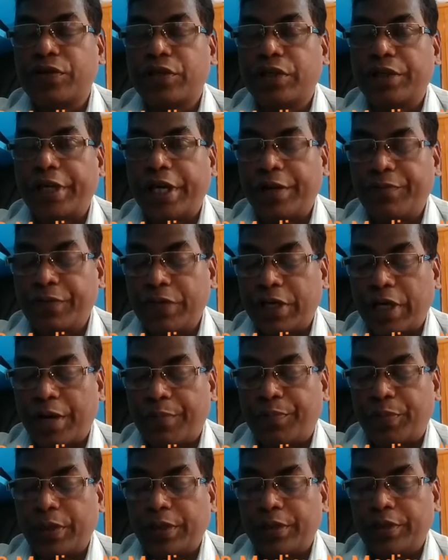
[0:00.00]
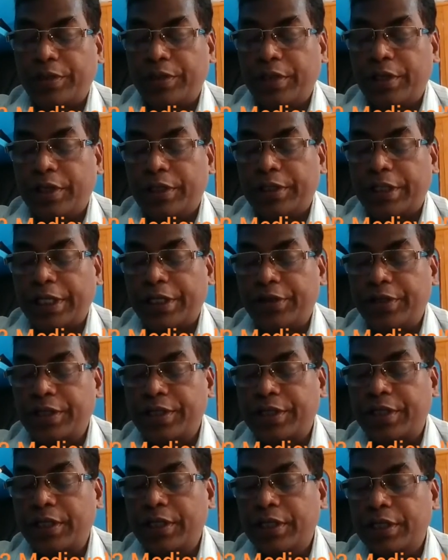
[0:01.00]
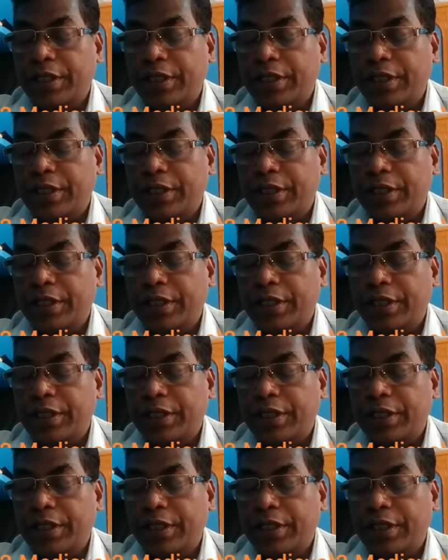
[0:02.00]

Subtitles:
named up. That is